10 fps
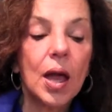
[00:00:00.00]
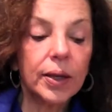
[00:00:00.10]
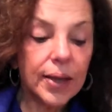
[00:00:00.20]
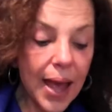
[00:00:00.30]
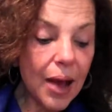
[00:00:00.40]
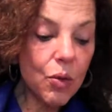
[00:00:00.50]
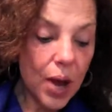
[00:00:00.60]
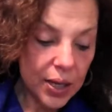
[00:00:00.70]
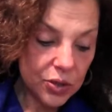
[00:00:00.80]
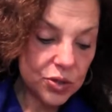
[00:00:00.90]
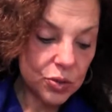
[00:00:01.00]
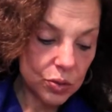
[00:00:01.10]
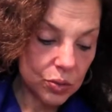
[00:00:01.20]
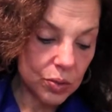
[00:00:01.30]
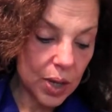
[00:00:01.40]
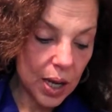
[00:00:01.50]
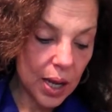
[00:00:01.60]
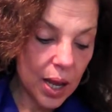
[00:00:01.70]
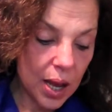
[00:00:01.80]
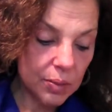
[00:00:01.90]
Now I do.
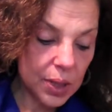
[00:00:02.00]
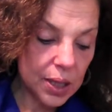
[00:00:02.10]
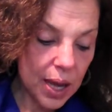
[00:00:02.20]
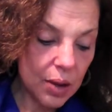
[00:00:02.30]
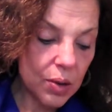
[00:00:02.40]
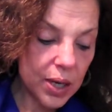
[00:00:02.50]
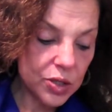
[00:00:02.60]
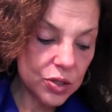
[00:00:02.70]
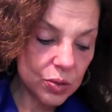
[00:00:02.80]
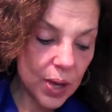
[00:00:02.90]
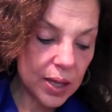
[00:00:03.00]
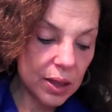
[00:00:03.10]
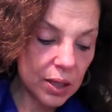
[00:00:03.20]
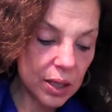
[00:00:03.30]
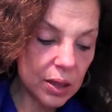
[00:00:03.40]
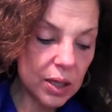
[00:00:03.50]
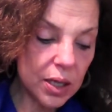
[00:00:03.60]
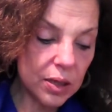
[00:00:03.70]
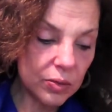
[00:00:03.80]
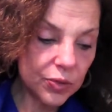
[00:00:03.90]
Now I do. I think the
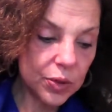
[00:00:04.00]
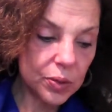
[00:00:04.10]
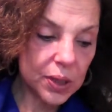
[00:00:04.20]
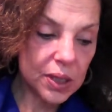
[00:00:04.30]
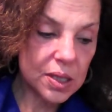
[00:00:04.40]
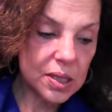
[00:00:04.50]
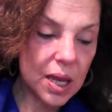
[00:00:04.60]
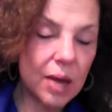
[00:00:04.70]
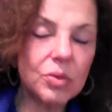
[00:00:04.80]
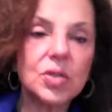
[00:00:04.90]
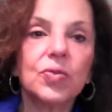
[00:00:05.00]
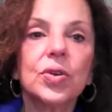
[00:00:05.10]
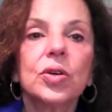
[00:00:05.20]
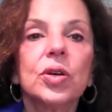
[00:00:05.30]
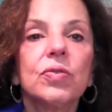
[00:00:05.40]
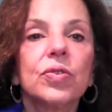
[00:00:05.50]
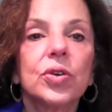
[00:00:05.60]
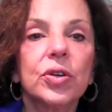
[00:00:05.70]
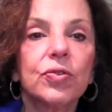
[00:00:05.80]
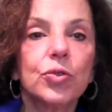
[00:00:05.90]
influence, I was very,
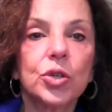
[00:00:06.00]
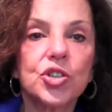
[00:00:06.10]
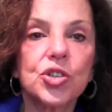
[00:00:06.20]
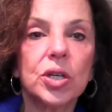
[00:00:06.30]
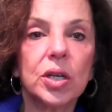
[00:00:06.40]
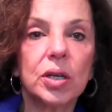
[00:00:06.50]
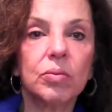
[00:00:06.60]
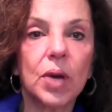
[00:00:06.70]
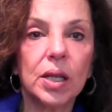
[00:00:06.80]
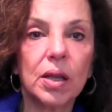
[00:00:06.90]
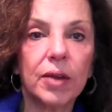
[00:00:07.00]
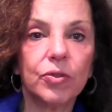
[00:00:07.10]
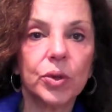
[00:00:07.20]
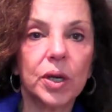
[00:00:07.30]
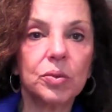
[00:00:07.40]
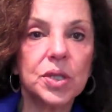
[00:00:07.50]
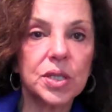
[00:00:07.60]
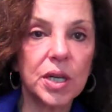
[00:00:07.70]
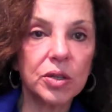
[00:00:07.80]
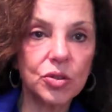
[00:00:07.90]
very fortunate in my life. When I was
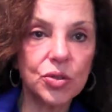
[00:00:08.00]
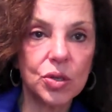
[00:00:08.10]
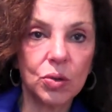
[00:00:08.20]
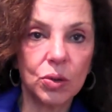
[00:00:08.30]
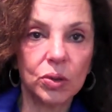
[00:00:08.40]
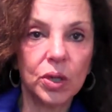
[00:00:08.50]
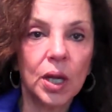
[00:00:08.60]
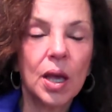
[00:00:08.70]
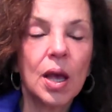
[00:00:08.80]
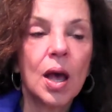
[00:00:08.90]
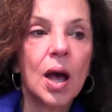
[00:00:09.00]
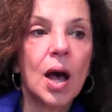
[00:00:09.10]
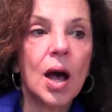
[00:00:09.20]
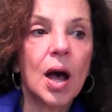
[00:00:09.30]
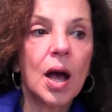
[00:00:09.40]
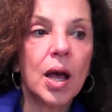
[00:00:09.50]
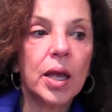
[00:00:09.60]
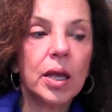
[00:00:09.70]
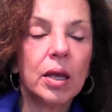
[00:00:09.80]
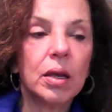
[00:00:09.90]
10 years old,
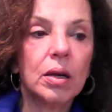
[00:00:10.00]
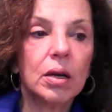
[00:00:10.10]
I